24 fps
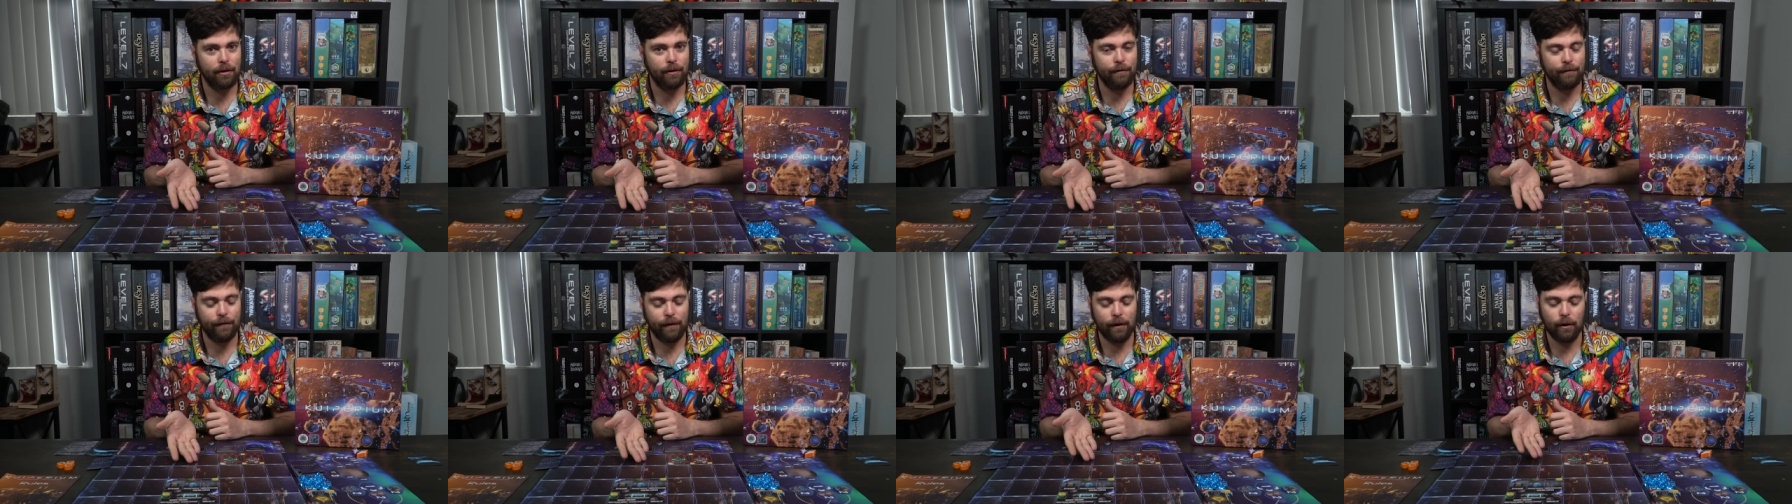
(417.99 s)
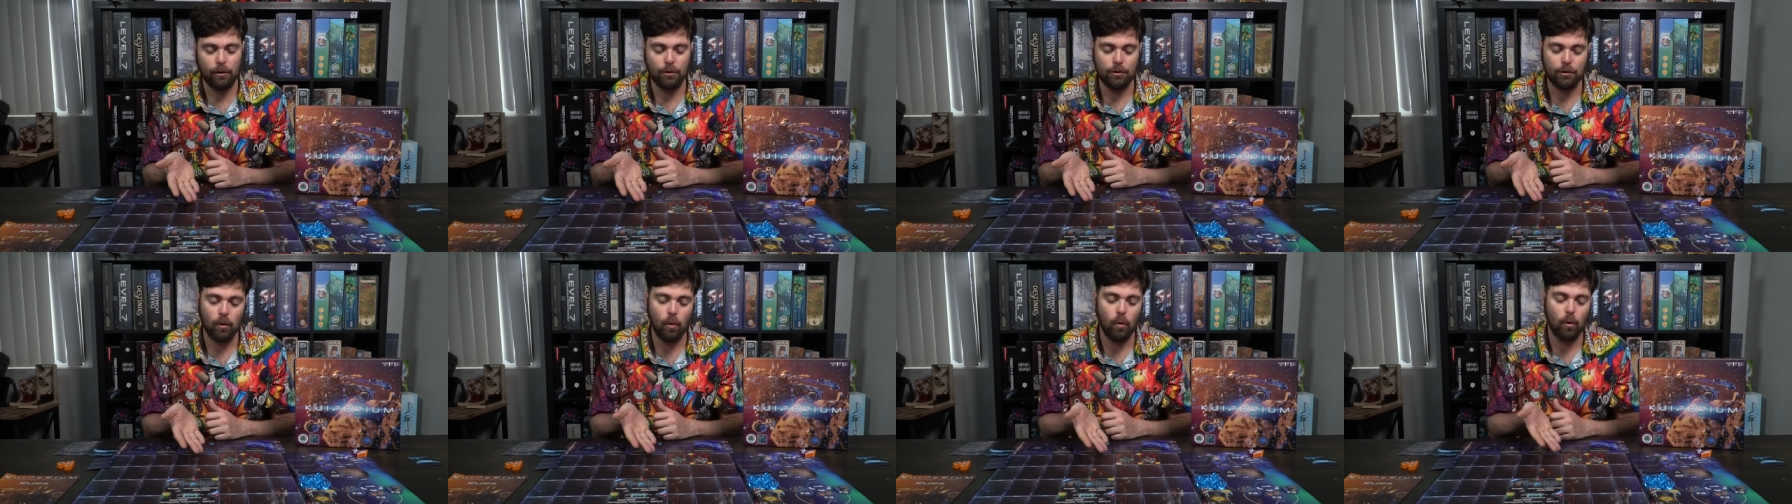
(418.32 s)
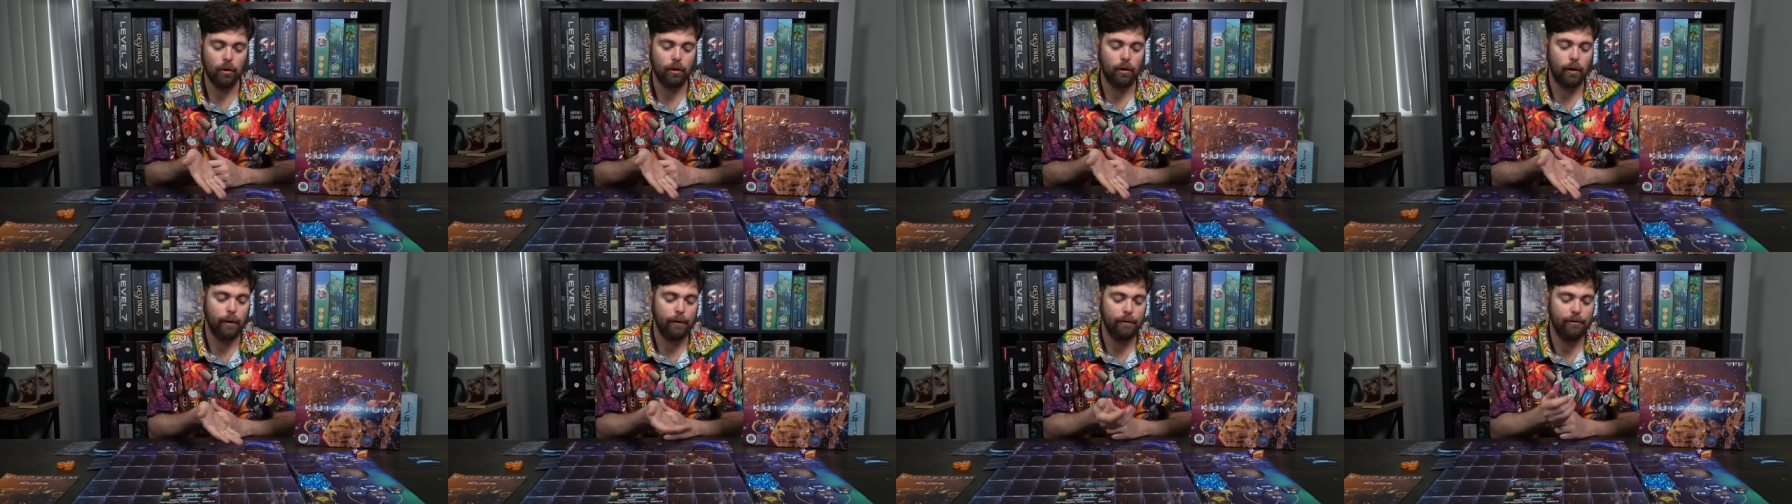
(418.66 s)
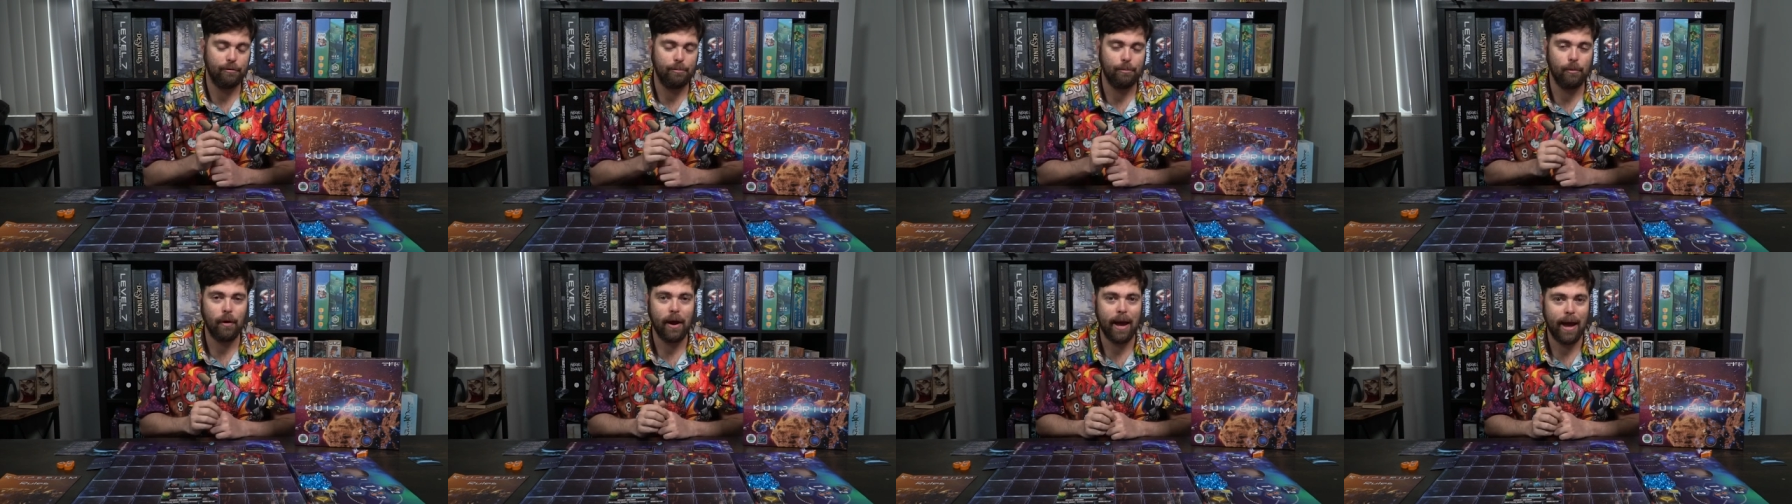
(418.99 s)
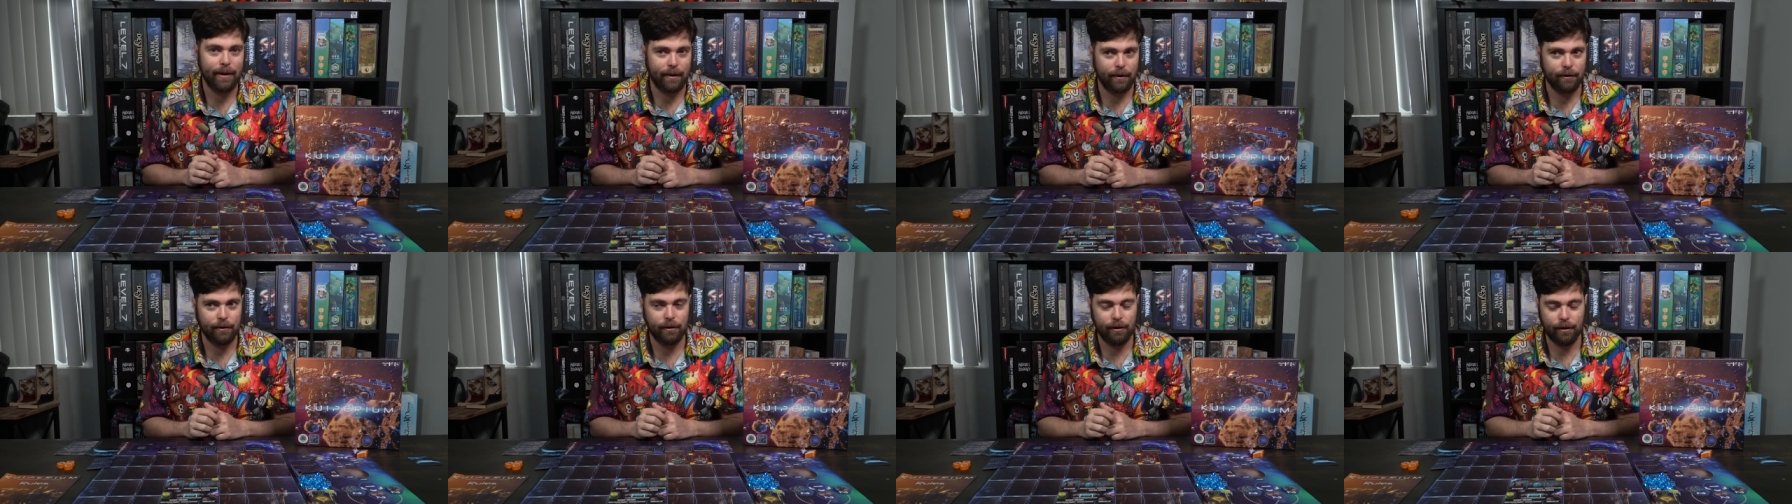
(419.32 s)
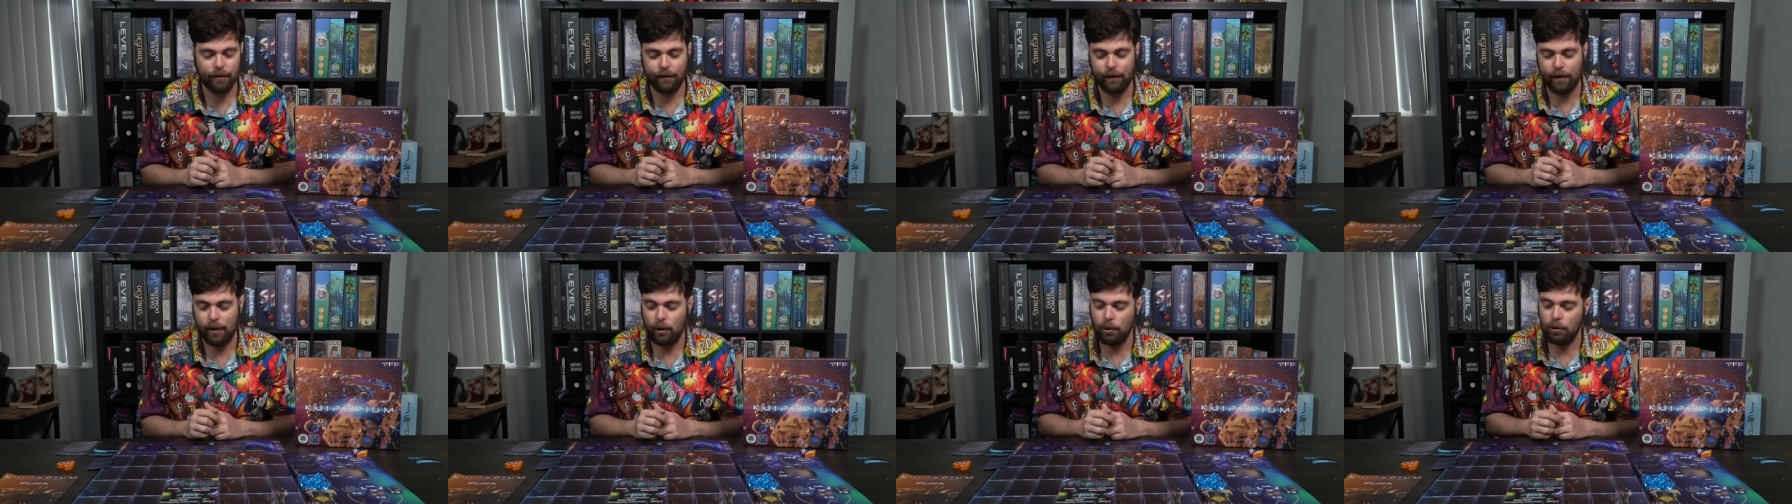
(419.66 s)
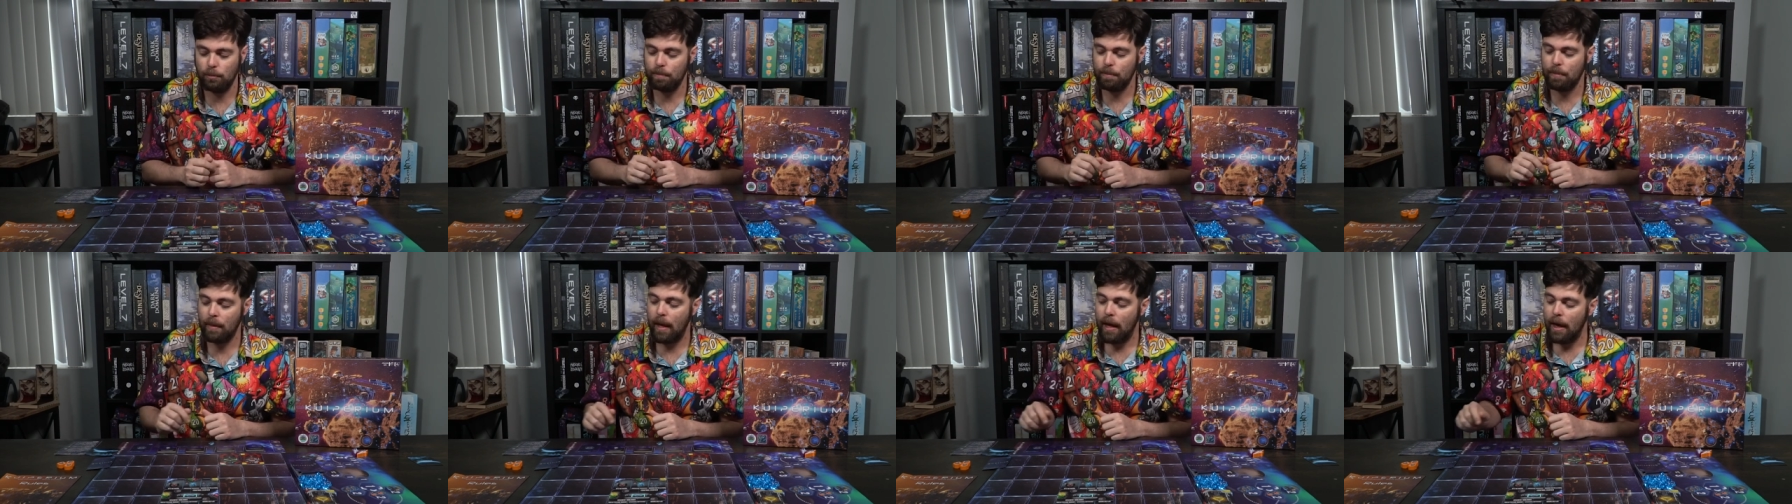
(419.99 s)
the field, or cards from your hand onto the field.